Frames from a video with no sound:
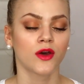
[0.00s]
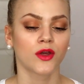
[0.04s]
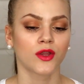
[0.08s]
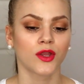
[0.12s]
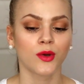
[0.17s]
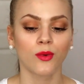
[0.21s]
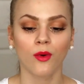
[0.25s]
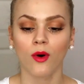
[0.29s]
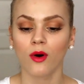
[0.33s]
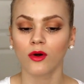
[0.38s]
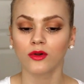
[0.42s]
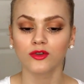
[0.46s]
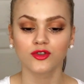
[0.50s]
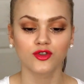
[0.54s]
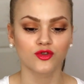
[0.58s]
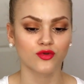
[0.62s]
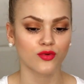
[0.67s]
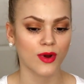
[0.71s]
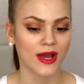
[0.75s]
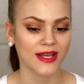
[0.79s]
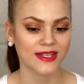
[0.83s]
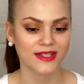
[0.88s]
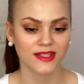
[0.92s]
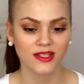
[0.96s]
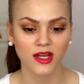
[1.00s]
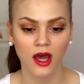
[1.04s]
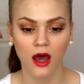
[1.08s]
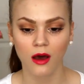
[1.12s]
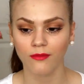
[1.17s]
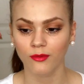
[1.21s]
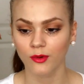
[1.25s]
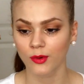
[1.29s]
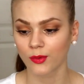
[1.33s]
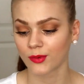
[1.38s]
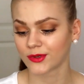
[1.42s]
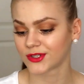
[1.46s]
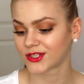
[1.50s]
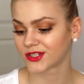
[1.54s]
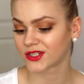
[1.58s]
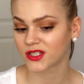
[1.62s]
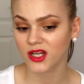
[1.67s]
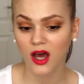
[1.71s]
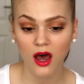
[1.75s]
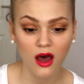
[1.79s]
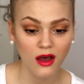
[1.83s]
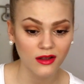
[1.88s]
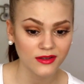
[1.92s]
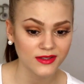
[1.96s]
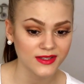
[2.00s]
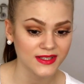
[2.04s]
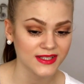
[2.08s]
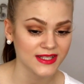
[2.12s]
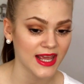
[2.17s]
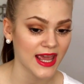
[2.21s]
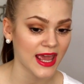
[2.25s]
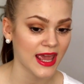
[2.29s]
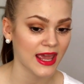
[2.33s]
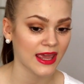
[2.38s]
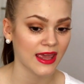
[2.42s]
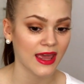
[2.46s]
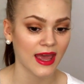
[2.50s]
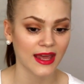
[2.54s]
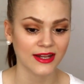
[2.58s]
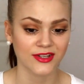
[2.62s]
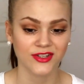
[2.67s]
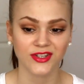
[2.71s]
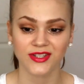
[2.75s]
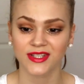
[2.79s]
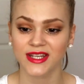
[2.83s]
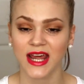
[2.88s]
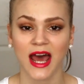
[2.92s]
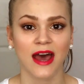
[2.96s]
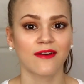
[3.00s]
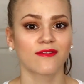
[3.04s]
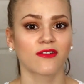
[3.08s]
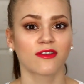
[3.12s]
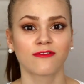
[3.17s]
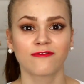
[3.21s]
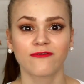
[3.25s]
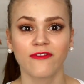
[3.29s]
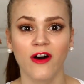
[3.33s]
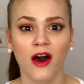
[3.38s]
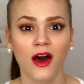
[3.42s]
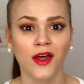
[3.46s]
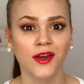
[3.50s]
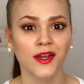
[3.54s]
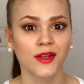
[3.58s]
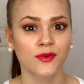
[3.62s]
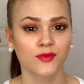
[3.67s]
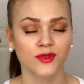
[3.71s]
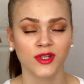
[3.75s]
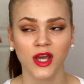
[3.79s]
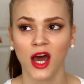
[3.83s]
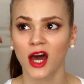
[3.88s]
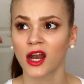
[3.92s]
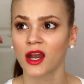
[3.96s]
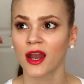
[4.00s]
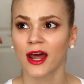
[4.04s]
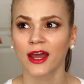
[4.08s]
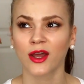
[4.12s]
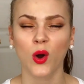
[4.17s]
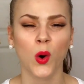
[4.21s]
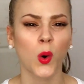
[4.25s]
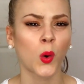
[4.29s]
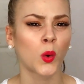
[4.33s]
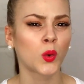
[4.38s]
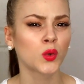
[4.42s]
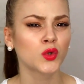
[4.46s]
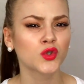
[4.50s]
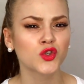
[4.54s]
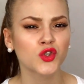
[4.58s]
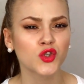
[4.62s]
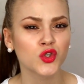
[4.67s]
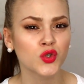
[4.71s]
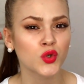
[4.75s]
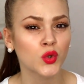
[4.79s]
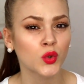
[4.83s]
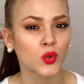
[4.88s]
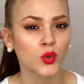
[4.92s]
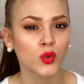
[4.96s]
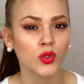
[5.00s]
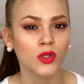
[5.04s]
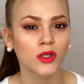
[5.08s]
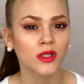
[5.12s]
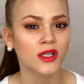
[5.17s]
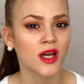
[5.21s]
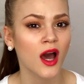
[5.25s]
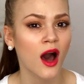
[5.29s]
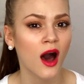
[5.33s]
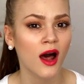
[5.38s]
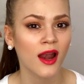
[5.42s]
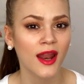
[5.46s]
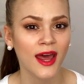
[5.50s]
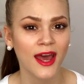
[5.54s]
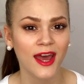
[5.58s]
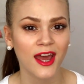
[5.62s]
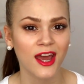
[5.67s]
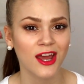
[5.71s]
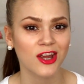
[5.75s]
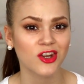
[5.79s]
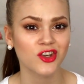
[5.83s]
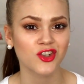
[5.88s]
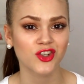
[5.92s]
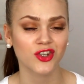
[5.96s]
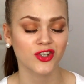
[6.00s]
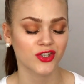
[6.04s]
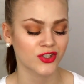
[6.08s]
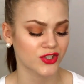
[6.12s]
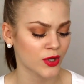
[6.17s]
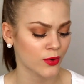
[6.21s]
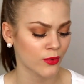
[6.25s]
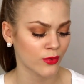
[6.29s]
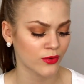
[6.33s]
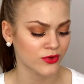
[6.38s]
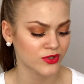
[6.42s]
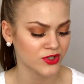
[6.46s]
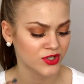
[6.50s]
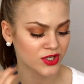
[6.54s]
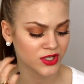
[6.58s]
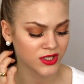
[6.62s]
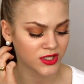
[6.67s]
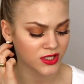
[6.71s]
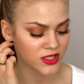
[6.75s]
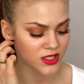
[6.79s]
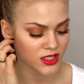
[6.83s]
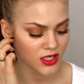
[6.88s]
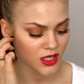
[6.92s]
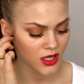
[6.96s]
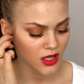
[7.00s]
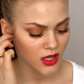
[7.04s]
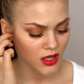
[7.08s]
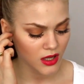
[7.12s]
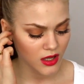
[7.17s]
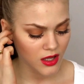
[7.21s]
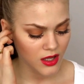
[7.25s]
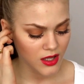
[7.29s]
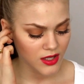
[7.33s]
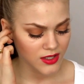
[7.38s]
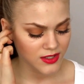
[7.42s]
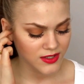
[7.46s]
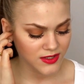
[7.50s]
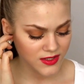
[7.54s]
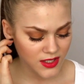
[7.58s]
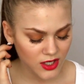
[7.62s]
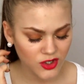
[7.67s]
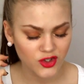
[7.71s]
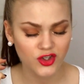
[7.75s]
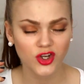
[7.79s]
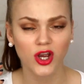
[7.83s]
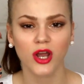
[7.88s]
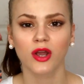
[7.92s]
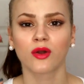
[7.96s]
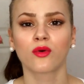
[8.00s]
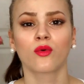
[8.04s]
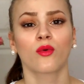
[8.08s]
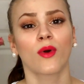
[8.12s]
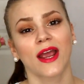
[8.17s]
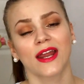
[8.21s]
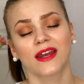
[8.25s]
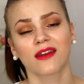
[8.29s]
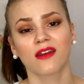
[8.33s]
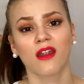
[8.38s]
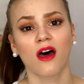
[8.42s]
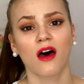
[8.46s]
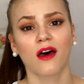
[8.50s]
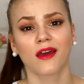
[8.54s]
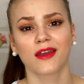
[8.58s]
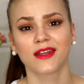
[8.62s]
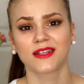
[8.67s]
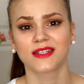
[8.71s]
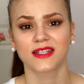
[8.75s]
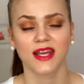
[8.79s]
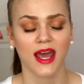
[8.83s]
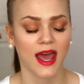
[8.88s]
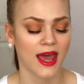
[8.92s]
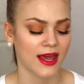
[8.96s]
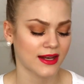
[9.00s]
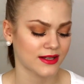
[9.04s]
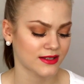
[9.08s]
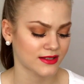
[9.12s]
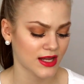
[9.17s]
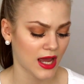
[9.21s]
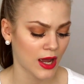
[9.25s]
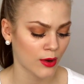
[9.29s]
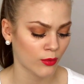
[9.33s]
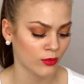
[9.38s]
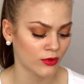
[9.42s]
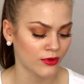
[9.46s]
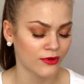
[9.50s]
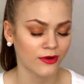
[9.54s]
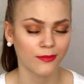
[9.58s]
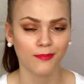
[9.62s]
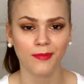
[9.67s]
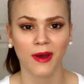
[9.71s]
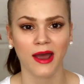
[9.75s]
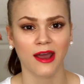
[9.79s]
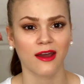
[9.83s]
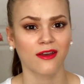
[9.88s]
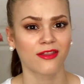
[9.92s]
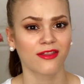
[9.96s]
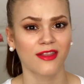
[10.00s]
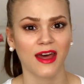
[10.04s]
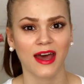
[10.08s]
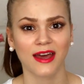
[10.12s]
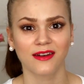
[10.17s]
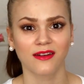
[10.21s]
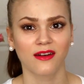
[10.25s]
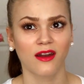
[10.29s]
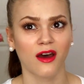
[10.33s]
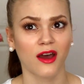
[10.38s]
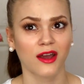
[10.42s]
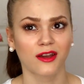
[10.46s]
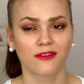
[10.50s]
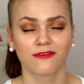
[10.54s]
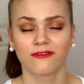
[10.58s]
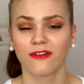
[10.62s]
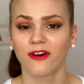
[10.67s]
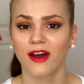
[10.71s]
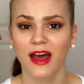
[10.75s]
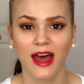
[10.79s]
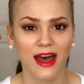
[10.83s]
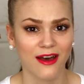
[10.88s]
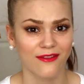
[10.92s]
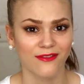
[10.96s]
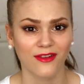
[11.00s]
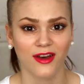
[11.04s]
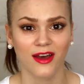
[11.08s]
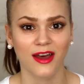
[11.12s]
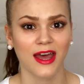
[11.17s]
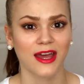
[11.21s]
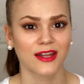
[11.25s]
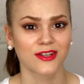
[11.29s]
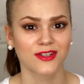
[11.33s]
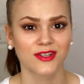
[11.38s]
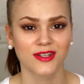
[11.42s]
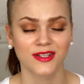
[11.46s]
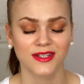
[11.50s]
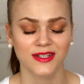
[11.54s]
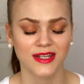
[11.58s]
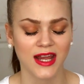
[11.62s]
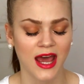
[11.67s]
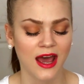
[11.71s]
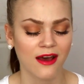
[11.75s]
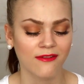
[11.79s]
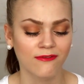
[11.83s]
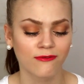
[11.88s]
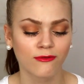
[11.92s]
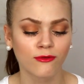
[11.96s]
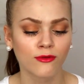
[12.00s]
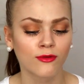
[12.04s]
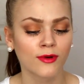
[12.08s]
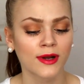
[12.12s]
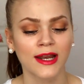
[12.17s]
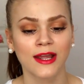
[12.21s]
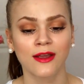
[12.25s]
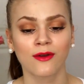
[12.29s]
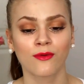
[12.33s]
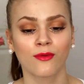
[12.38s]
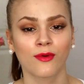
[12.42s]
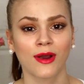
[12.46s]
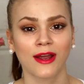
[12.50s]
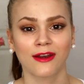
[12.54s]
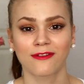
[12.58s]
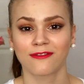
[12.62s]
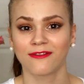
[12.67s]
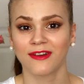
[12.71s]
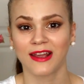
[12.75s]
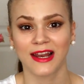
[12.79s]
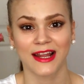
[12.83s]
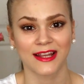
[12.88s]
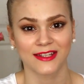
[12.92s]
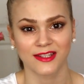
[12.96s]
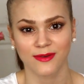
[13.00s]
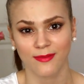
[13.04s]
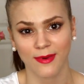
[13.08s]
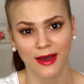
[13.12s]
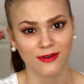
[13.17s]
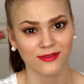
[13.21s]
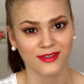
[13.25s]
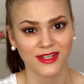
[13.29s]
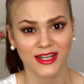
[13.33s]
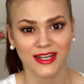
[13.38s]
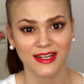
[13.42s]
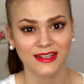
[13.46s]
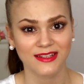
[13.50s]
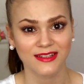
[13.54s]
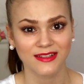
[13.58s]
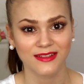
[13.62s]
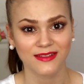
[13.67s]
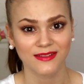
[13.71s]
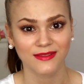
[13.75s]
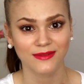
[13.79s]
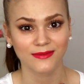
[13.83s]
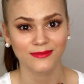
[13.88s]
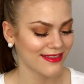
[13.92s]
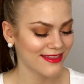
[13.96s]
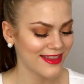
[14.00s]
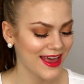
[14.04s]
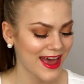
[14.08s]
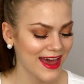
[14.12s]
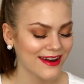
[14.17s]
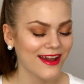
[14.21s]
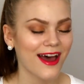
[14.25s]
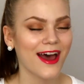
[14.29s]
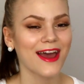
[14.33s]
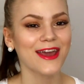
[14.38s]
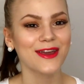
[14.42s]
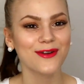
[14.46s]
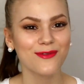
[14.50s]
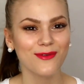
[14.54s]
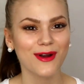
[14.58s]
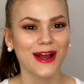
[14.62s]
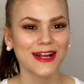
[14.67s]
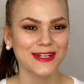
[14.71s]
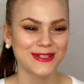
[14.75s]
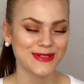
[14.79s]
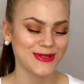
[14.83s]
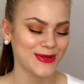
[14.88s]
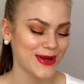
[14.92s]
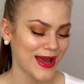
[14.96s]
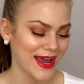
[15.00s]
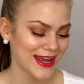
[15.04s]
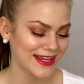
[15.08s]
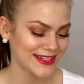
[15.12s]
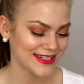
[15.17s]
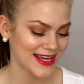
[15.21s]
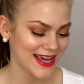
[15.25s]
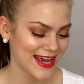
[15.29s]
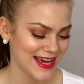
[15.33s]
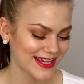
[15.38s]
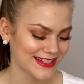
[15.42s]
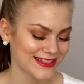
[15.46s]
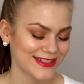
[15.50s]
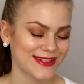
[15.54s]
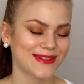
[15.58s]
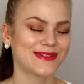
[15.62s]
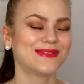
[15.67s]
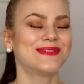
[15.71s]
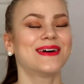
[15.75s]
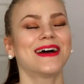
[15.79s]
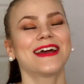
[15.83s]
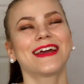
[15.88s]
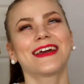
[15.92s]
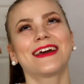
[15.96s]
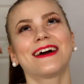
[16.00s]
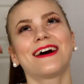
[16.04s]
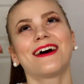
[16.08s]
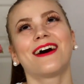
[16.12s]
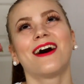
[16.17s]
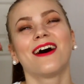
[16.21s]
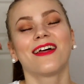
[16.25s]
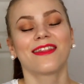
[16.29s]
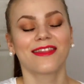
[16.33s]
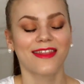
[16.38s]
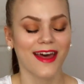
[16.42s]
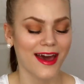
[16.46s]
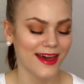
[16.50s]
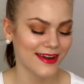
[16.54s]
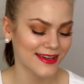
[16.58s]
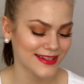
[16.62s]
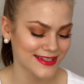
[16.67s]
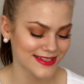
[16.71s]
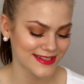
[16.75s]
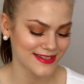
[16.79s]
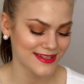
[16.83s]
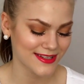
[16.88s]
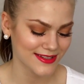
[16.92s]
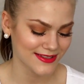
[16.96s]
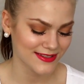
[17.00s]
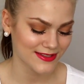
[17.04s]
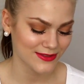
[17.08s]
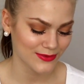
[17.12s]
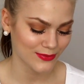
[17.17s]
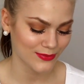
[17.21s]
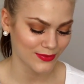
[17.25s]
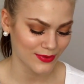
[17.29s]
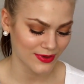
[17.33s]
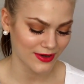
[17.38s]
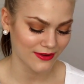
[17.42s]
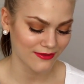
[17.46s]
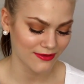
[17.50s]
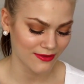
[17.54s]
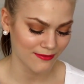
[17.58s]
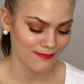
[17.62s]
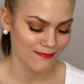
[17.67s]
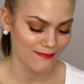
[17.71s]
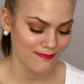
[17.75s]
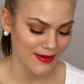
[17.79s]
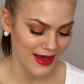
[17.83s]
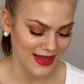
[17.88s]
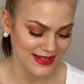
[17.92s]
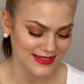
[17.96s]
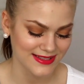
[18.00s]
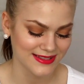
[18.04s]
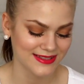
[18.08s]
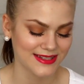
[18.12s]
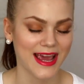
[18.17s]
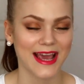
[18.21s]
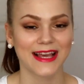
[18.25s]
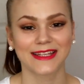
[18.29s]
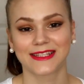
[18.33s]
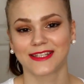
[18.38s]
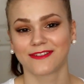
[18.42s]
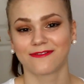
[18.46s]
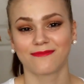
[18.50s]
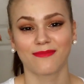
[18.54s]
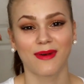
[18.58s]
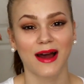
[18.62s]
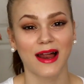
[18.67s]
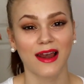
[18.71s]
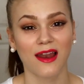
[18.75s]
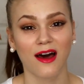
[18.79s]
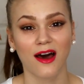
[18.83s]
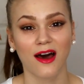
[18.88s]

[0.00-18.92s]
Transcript: you were all dressed up, we were dancing and just having fun. It was kind of like old school gala-ish, so it was just such a great night, and I will look back on that night forever and just have really great feelings about it. Then I graduated. Oh my god, that is just one of the best days of my